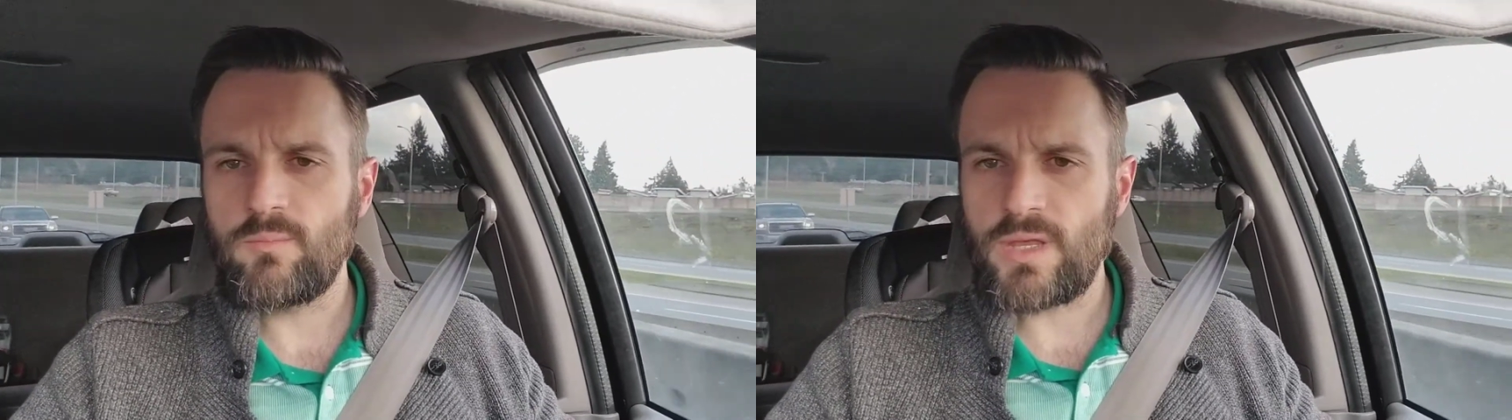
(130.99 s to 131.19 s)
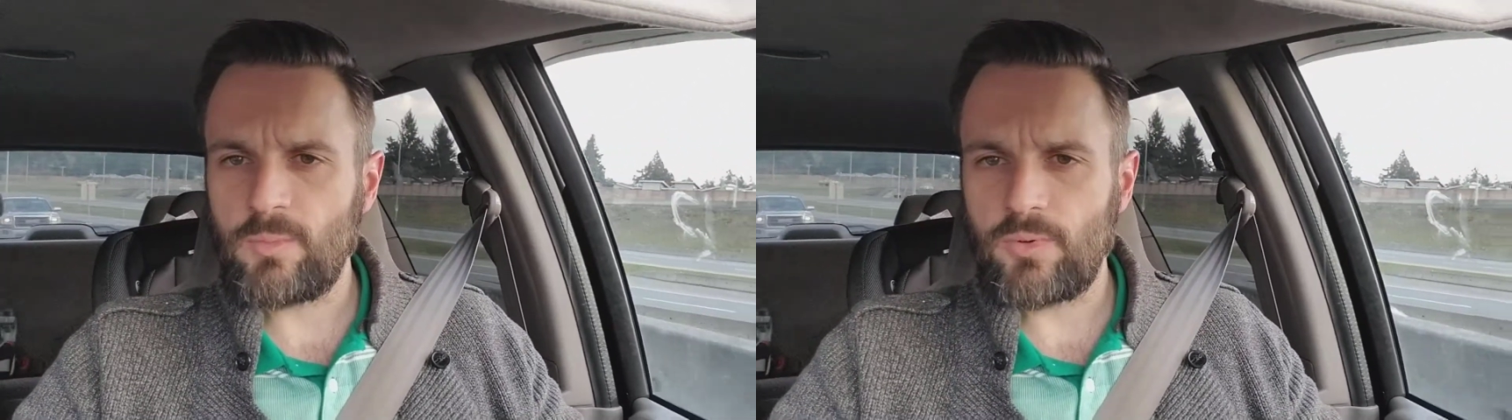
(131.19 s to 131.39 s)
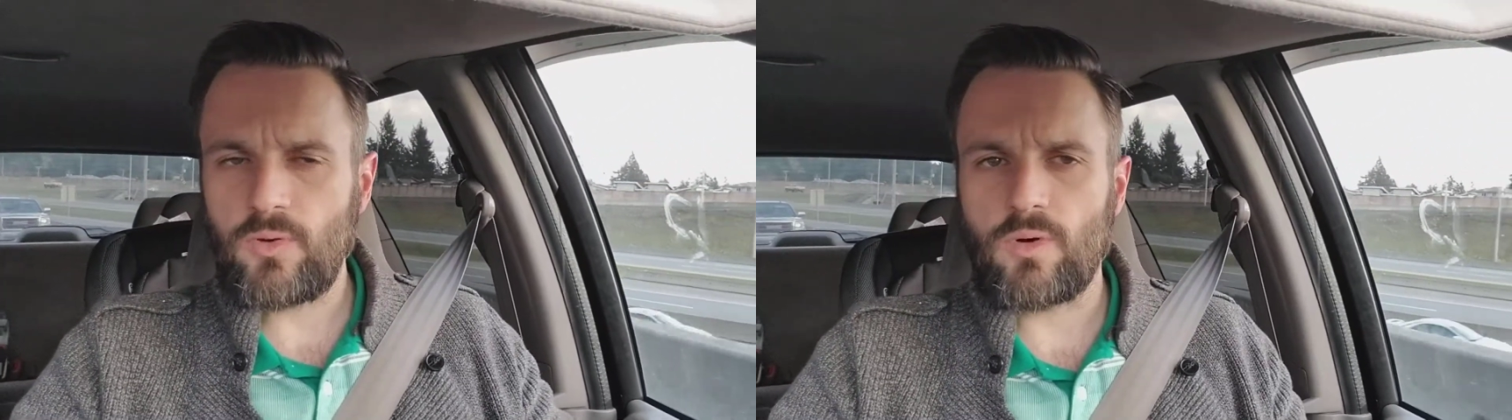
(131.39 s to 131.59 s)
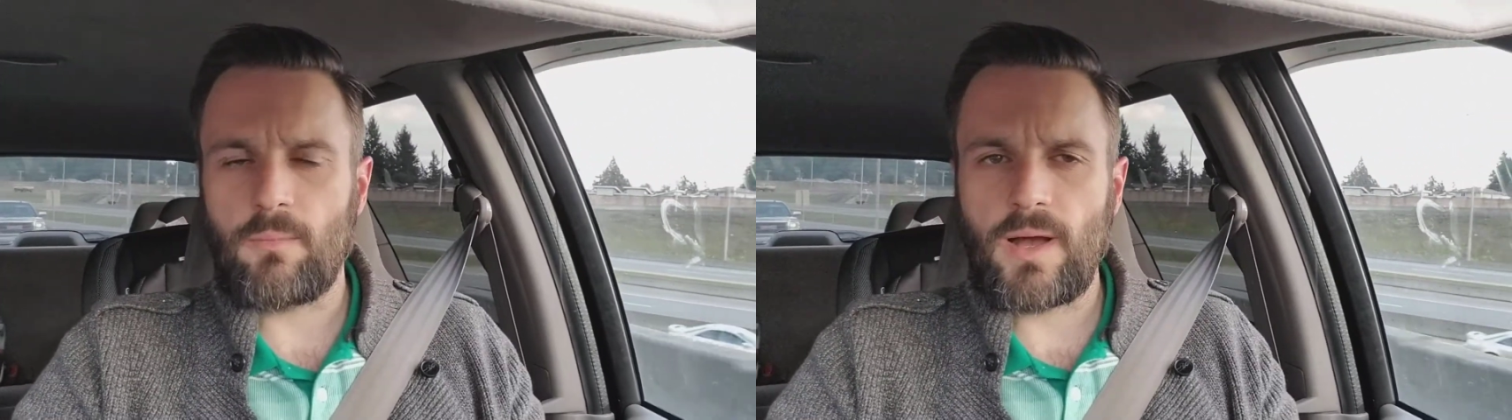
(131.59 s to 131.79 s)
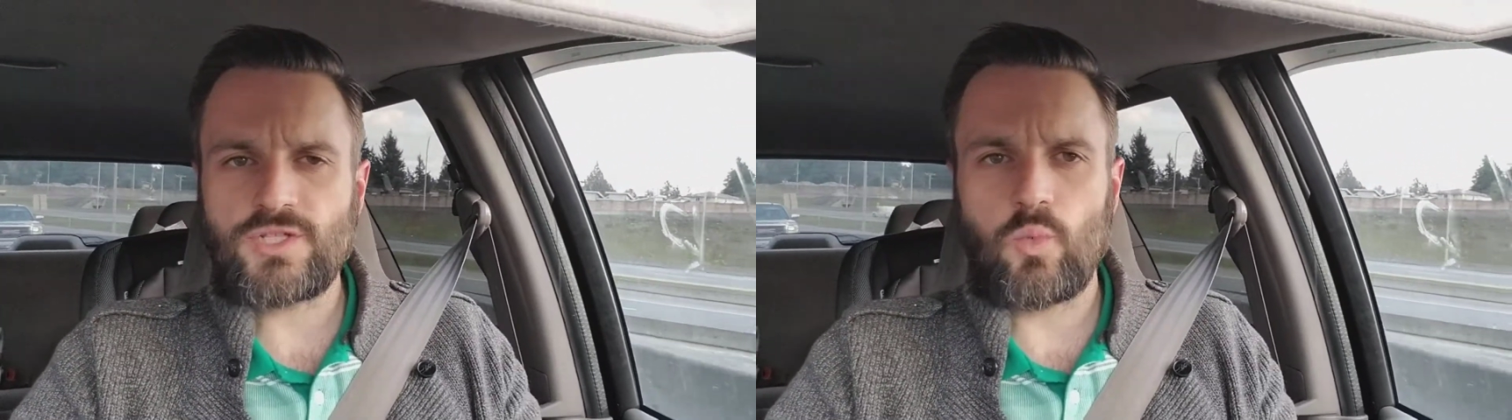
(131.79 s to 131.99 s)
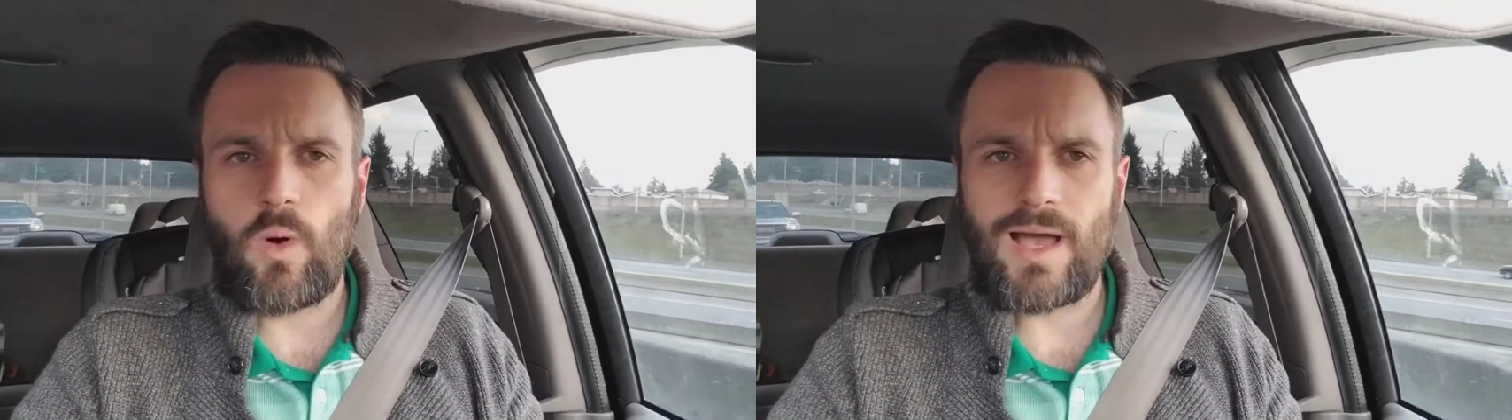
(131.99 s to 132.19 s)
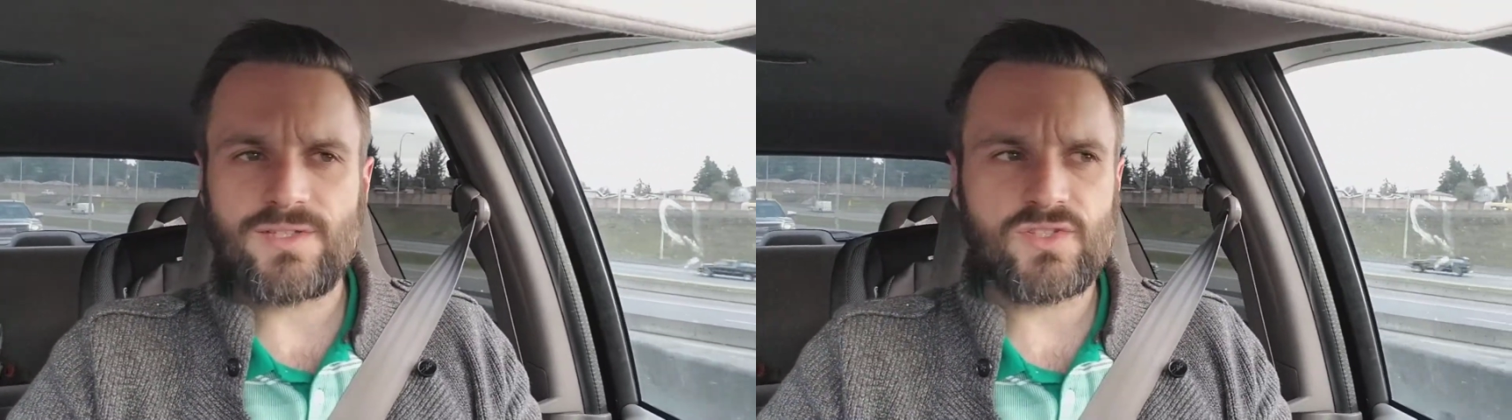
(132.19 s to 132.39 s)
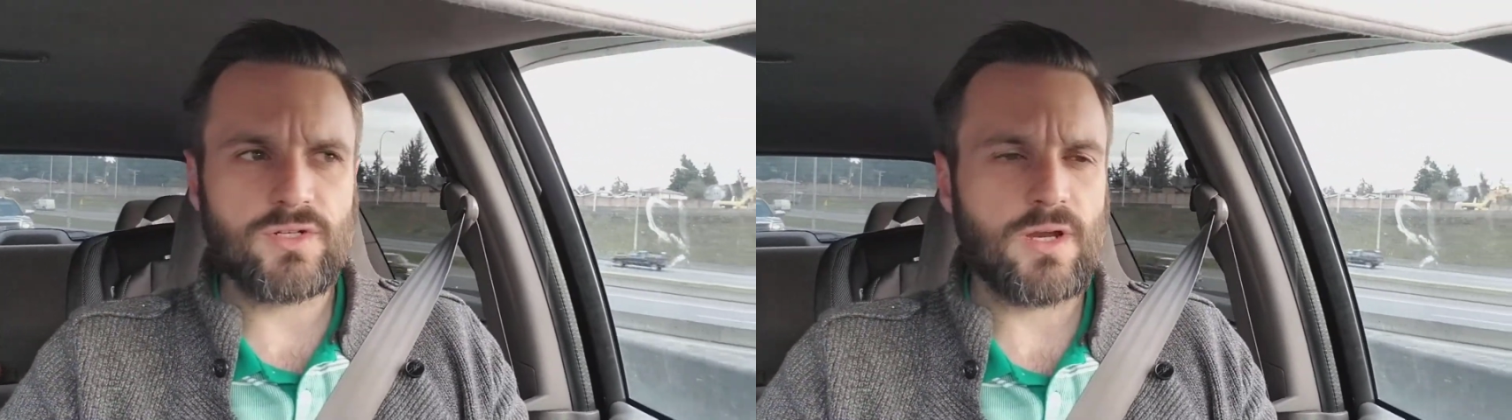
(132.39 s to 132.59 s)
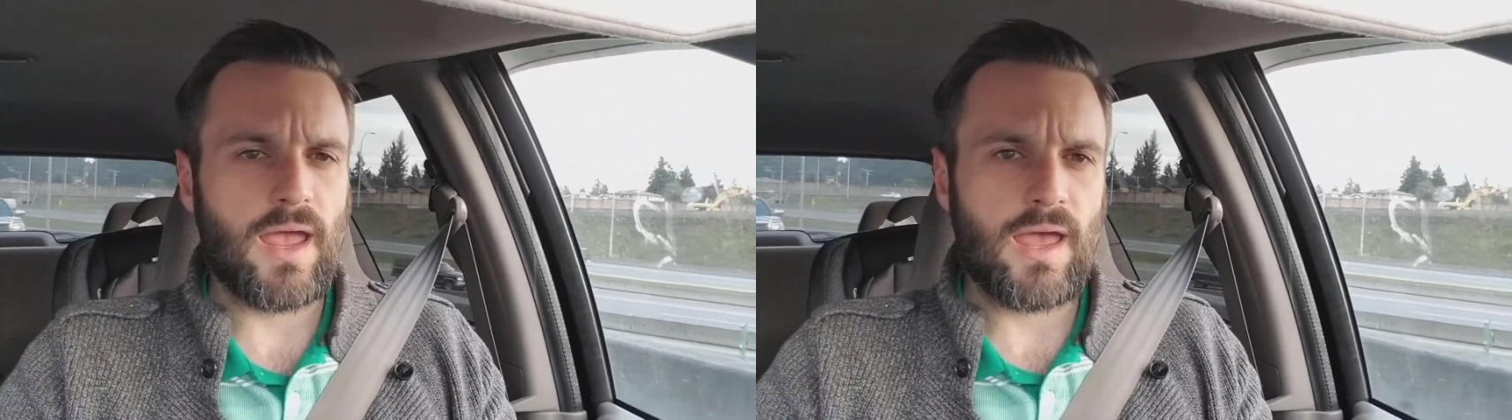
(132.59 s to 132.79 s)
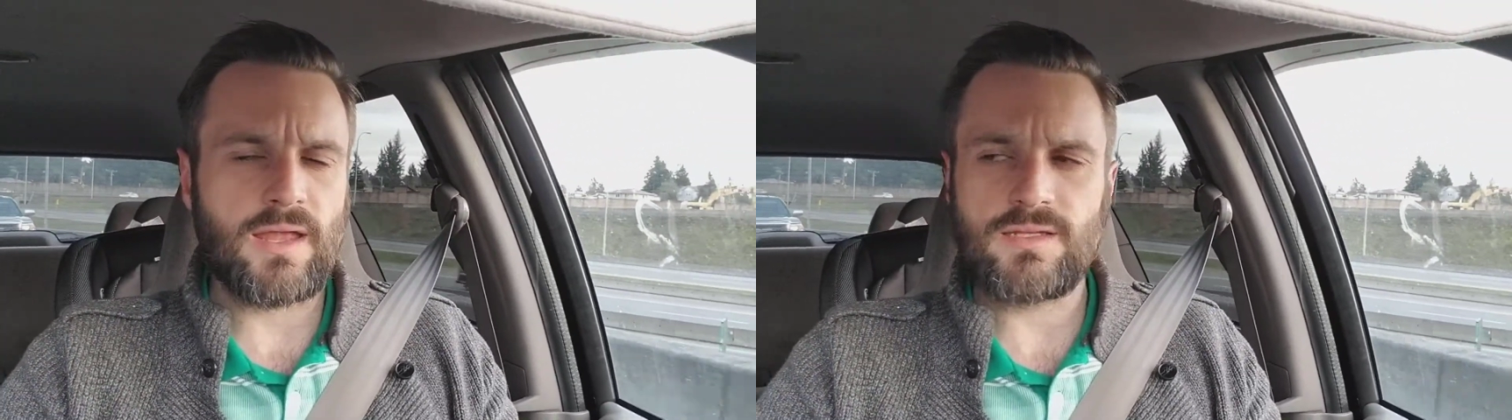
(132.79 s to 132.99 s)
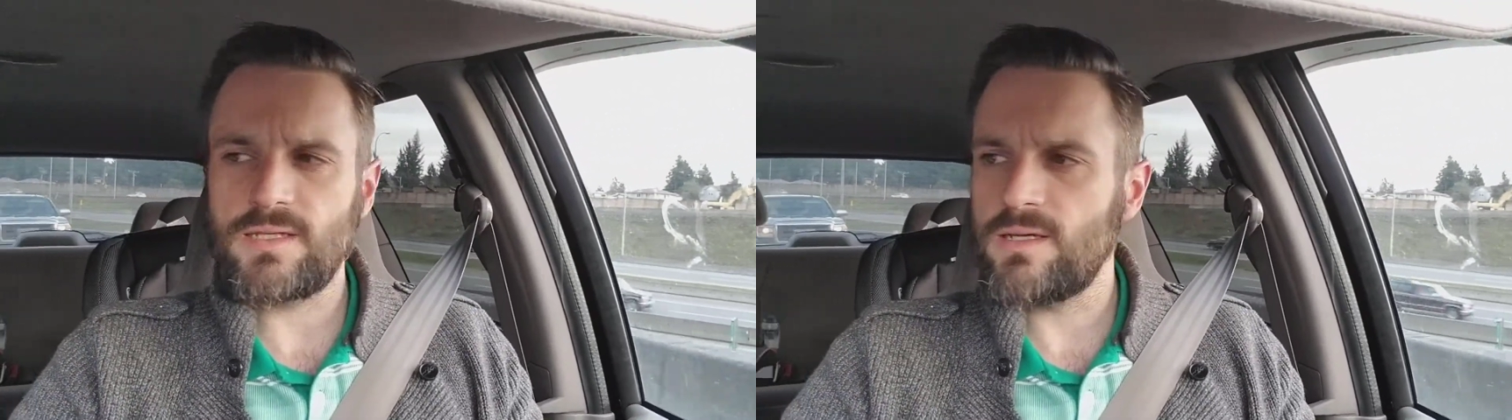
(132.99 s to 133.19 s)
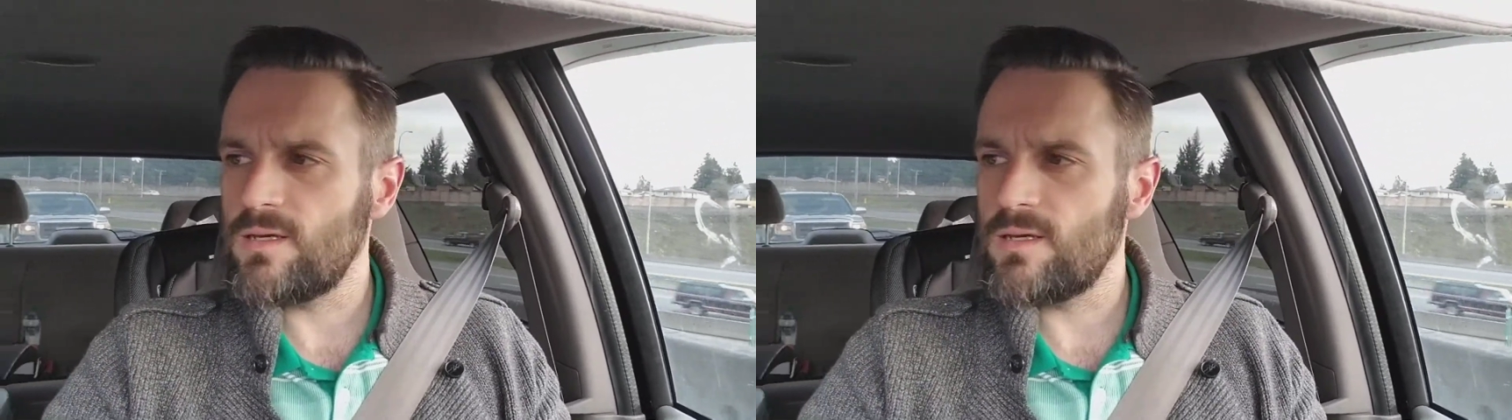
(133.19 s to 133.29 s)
people who are much wiser and